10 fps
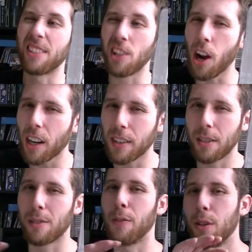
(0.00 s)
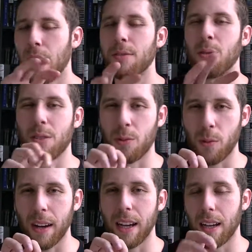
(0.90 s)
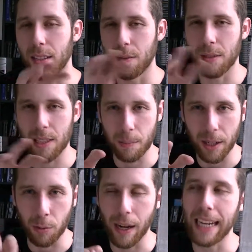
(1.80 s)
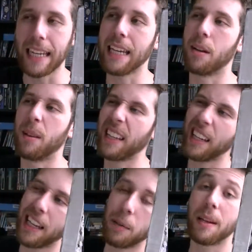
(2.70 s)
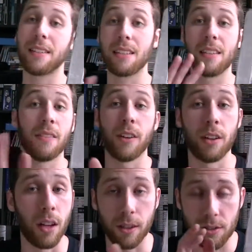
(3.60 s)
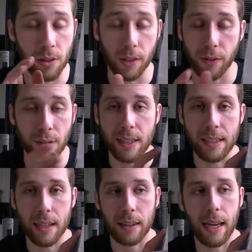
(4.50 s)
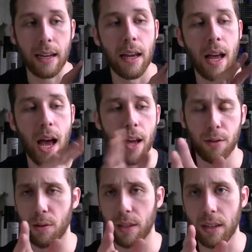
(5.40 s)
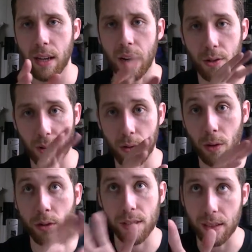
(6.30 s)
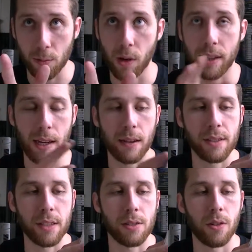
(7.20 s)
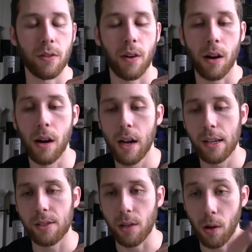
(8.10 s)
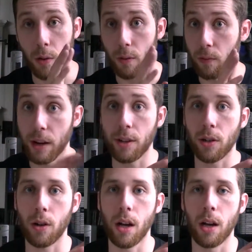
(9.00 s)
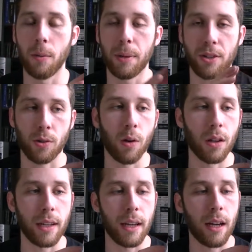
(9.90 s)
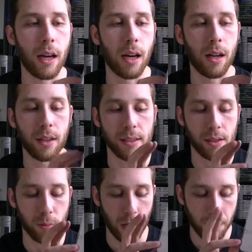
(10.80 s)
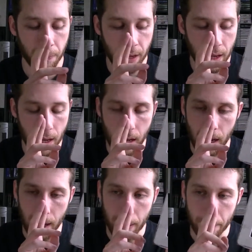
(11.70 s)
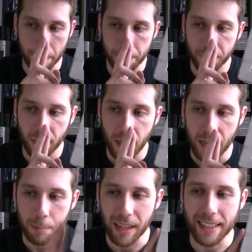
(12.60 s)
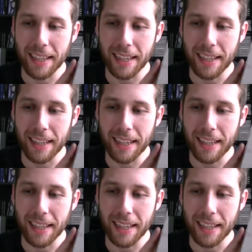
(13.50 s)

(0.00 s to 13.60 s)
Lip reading: dark, there's a few times where it's a bit grainy, and we're like, but it's not very long. There's only a few scenes like that throughout the entire show, or season 1 that I've seen so far. So very good picture quality on this as well. But